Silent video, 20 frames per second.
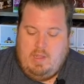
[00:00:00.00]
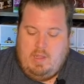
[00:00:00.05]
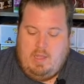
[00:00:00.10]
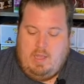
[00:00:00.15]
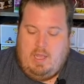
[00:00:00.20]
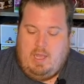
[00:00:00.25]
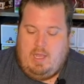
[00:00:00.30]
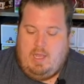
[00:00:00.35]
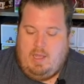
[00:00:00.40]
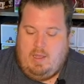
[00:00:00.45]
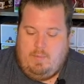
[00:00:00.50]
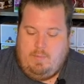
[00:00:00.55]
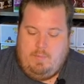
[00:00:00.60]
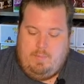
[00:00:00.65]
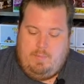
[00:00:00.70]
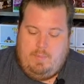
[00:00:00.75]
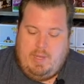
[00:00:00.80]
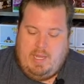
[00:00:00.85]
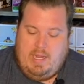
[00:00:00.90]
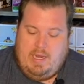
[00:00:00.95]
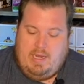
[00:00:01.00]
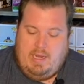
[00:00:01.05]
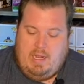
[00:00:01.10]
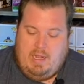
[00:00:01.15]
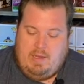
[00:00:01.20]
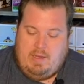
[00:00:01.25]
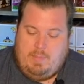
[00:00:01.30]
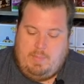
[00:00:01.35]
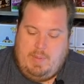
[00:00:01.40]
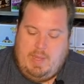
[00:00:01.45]
Um, but
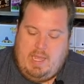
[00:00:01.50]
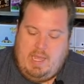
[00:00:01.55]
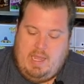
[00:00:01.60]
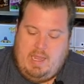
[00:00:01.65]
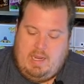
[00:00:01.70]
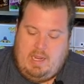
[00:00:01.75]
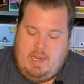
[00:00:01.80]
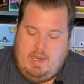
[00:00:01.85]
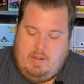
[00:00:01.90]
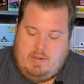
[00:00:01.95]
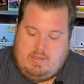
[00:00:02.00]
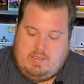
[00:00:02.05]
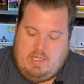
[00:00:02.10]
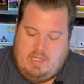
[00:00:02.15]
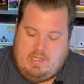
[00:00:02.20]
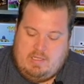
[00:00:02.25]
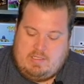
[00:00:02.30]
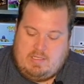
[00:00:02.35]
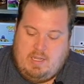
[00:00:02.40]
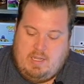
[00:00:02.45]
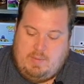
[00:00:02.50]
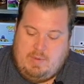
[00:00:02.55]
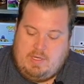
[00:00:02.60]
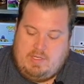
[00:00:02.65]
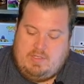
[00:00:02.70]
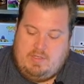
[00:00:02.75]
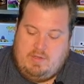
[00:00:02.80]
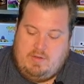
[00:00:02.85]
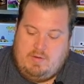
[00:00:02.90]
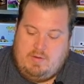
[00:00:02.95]
on the back, it'll tell us coming
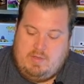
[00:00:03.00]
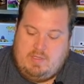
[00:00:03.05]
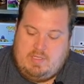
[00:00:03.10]
soon.